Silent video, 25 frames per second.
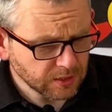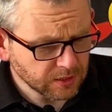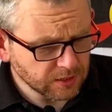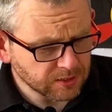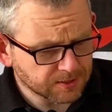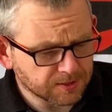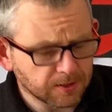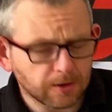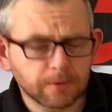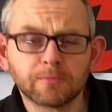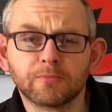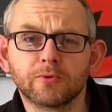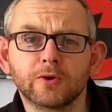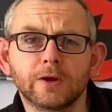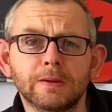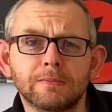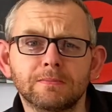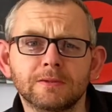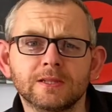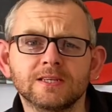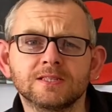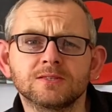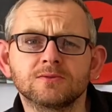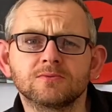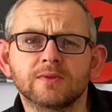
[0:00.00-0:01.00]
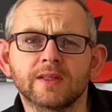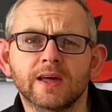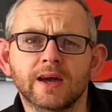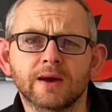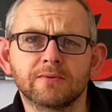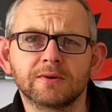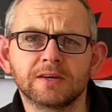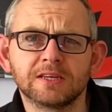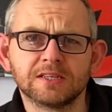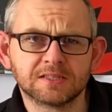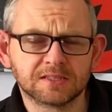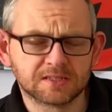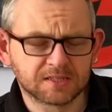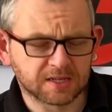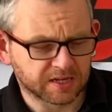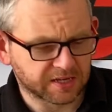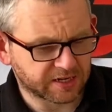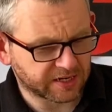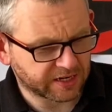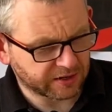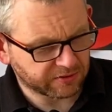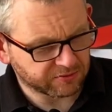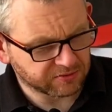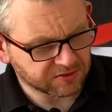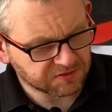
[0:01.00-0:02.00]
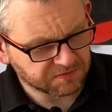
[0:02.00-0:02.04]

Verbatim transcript: So I'm pretty pleased with how he's turned out.